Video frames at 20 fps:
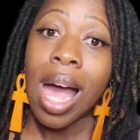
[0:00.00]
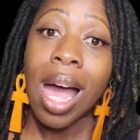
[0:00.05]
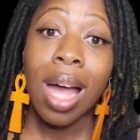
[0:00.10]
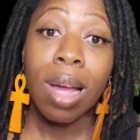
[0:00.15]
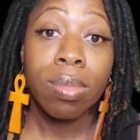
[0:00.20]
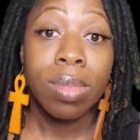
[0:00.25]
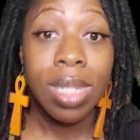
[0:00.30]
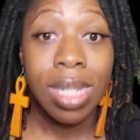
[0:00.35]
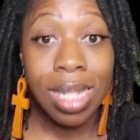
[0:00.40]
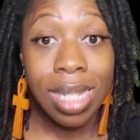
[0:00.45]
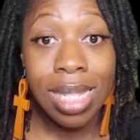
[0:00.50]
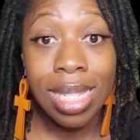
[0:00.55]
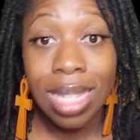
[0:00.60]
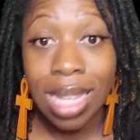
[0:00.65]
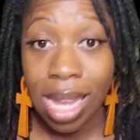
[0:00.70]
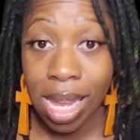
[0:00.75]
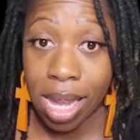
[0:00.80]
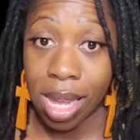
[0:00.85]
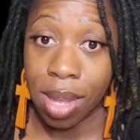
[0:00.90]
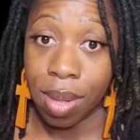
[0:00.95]
I'm just
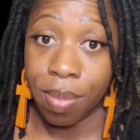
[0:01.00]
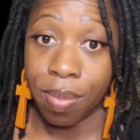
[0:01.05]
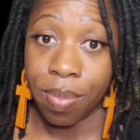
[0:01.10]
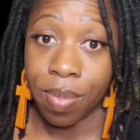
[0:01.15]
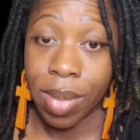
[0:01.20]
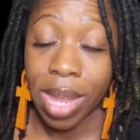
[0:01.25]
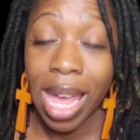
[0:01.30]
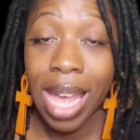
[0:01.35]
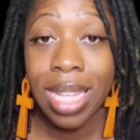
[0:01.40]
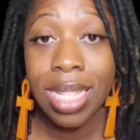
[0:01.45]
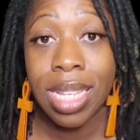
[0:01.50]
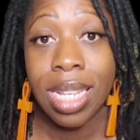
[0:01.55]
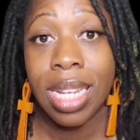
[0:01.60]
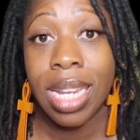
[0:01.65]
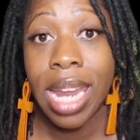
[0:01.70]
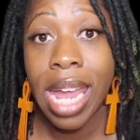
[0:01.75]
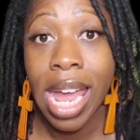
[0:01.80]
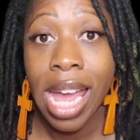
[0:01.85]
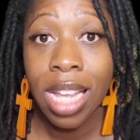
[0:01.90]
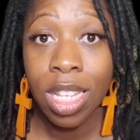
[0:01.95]
saying, as a
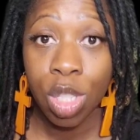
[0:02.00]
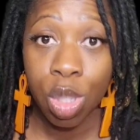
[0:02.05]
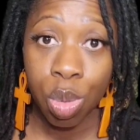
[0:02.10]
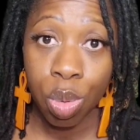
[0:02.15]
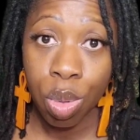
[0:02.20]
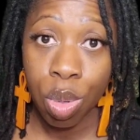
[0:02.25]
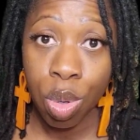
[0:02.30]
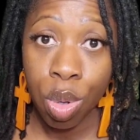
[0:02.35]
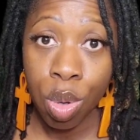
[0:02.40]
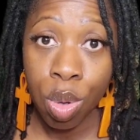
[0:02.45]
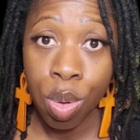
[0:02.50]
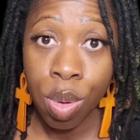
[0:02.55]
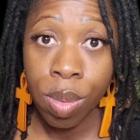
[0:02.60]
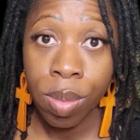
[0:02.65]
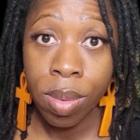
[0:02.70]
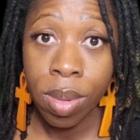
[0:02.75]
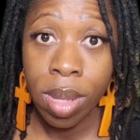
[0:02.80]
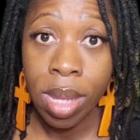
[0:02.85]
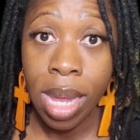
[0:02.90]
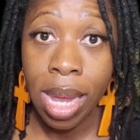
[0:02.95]
natural
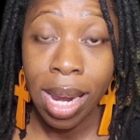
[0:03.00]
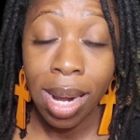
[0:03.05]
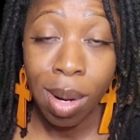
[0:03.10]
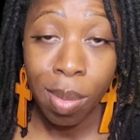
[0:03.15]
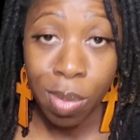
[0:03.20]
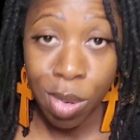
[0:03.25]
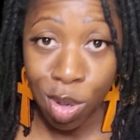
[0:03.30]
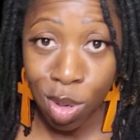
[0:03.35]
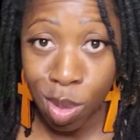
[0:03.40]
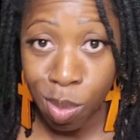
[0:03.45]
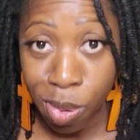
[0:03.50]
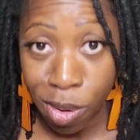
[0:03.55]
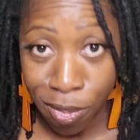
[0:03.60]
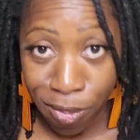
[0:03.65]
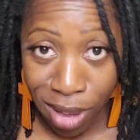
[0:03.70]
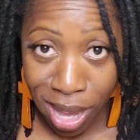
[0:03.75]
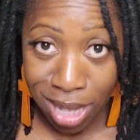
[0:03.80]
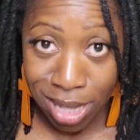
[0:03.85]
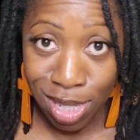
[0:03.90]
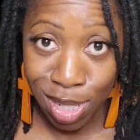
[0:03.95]
hair beauty
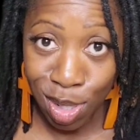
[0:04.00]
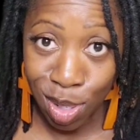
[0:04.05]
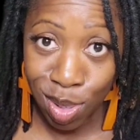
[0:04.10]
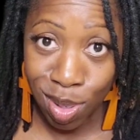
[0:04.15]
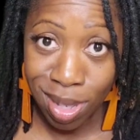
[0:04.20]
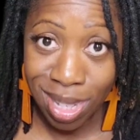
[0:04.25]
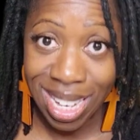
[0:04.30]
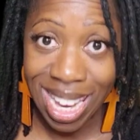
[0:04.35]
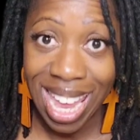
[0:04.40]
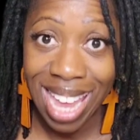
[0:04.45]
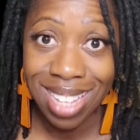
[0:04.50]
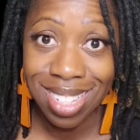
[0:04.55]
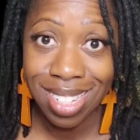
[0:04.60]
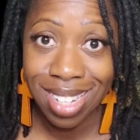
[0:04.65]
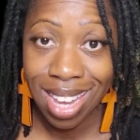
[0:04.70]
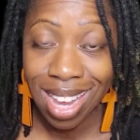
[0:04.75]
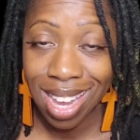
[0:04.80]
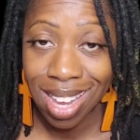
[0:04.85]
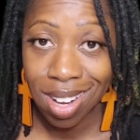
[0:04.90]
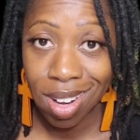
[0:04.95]
professional and
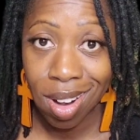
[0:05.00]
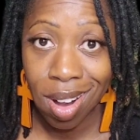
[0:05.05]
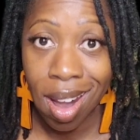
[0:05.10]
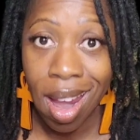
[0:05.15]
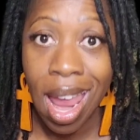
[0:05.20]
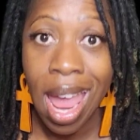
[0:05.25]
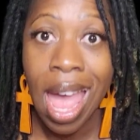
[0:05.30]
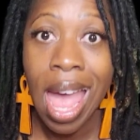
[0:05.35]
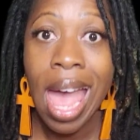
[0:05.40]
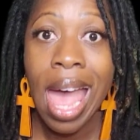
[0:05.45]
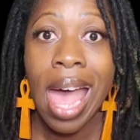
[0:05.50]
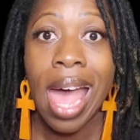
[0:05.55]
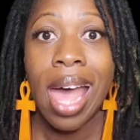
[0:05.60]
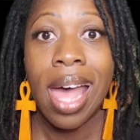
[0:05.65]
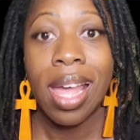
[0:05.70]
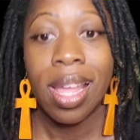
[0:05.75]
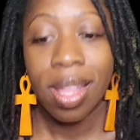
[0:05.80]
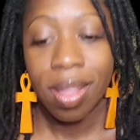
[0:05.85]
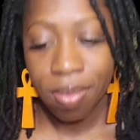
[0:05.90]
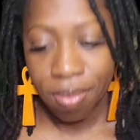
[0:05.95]
educator,
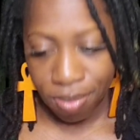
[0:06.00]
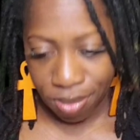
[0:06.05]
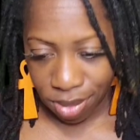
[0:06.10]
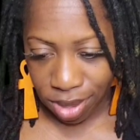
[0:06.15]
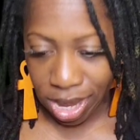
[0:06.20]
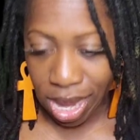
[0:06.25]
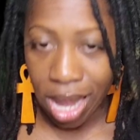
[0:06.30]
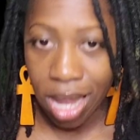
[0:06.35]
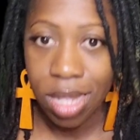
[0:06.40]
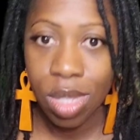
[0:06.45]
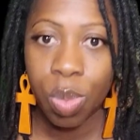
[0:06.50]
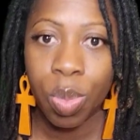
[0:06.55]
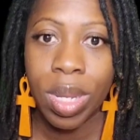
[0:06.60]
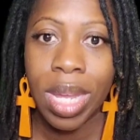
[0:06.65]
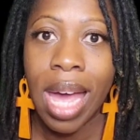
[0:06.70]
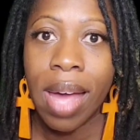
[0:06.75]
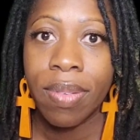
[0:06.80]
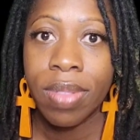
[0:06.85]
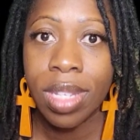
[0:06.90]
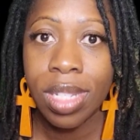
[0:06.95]
yes, we
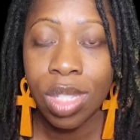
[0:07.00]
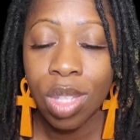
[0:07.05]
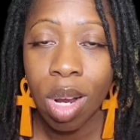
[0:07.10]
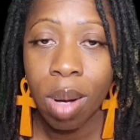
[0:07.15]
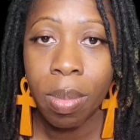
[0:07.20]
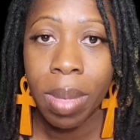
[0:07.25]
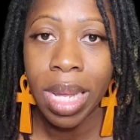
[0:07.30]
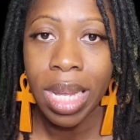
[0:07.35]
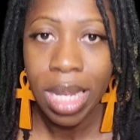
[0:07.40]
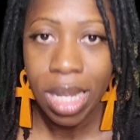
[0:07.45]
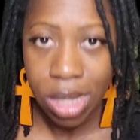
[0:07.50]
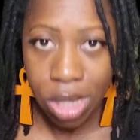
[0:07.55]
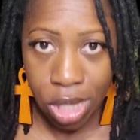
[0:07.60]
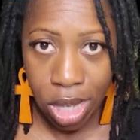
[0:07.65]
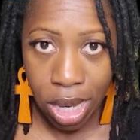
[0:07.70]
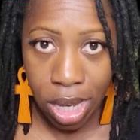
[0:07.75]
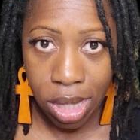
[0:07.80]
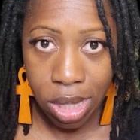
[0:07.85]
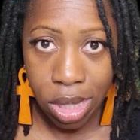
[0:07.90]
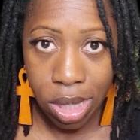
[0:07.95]
have to start making
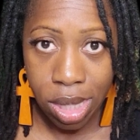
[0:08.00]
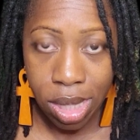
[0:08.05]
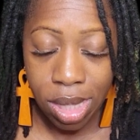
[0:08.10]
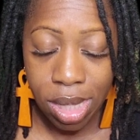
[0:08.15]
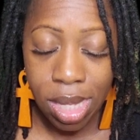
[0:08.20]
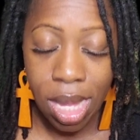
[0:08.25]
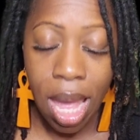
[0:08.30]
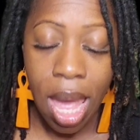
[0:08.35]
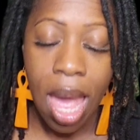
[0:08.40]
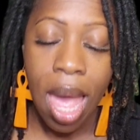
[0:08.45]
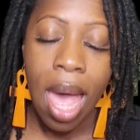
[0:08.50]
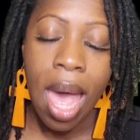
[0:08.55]
changes.